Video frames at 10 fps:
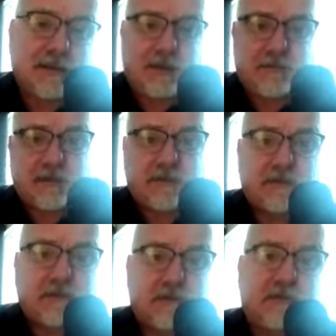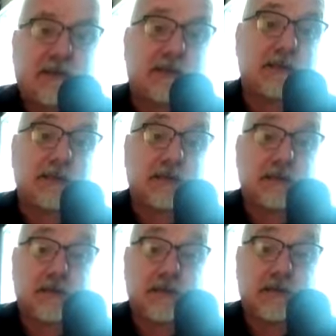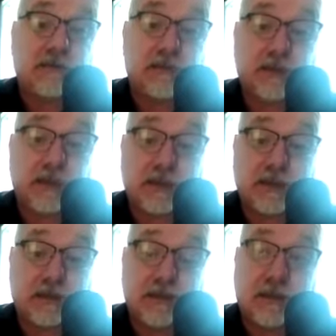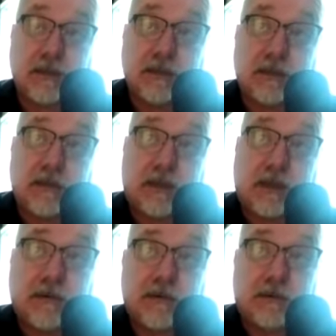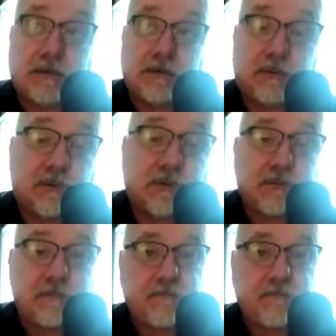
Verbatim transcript: I've been reflecting on this morning out to the world.